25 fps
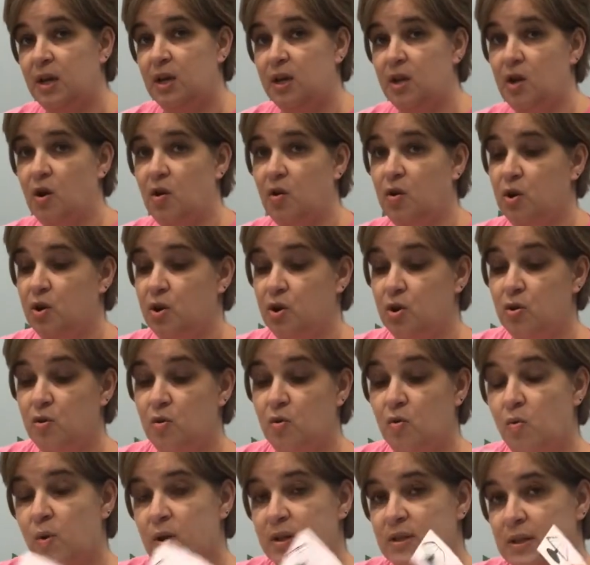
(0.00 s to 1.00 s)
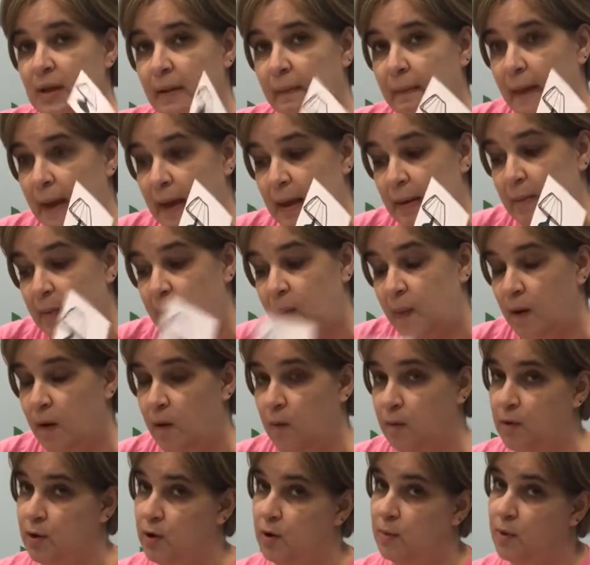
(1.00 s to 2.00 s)
you know, who wants a lamp in their
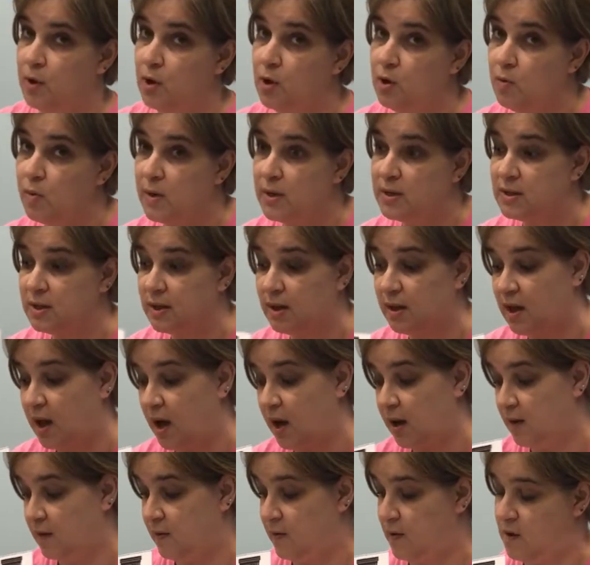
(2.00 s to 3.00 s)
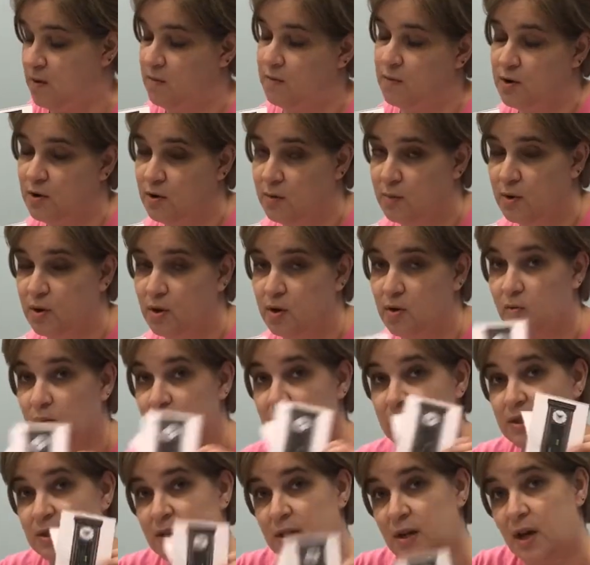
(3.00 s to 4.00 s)
room? Who wants a clock in their room? Who
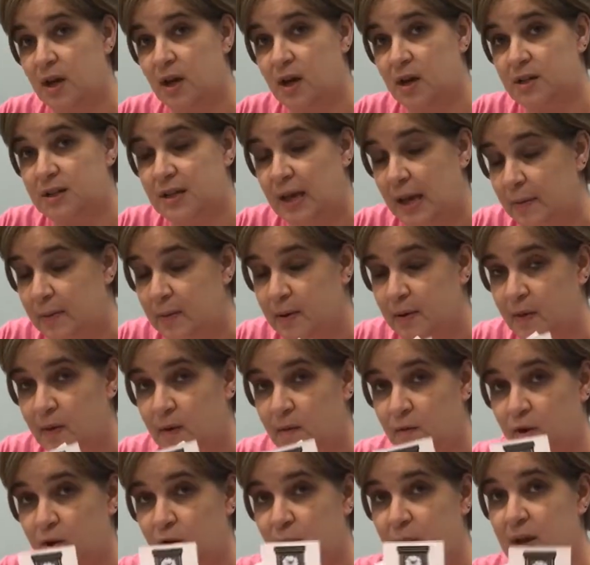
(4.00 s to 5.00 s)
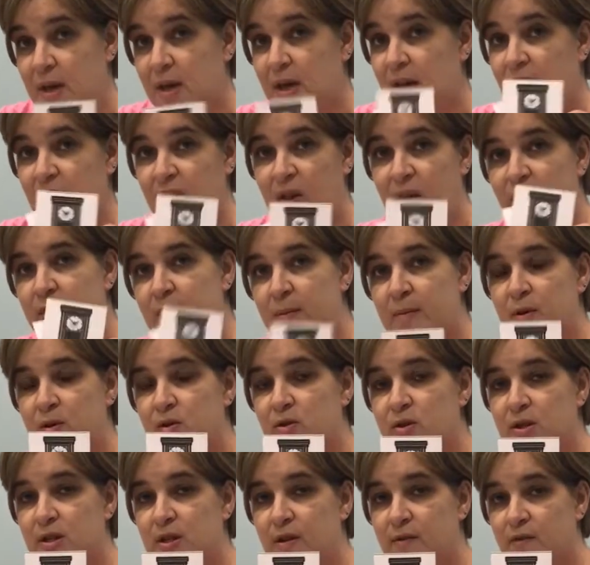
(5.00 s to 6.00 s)
wants a table in their room? Let them
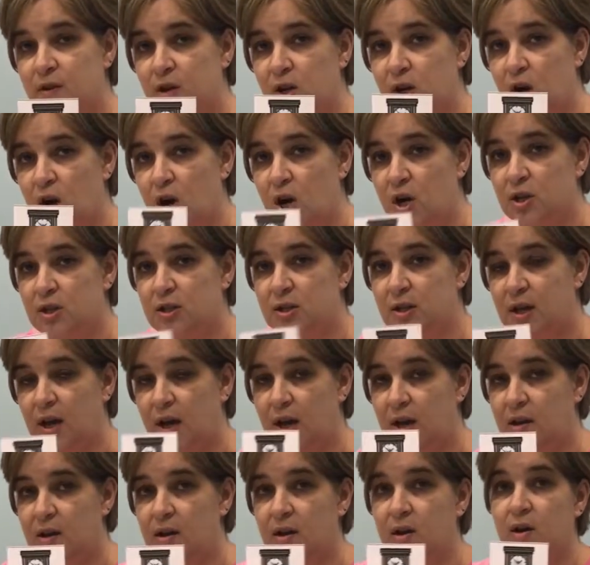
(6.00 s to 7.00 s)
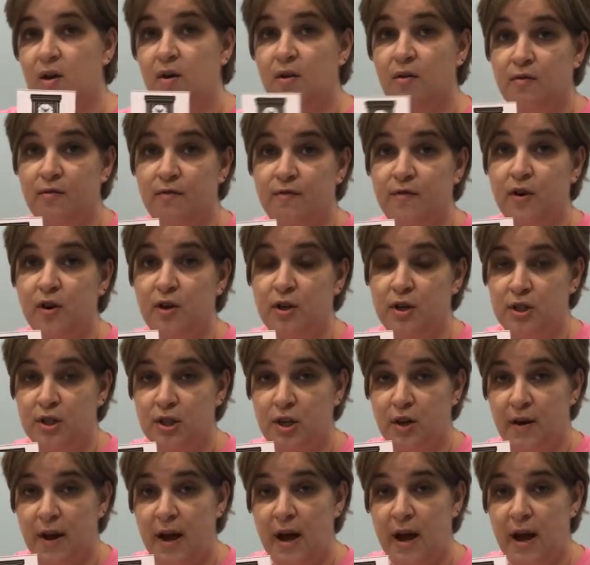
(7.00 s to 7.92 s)
use the different cards to kind of furnish their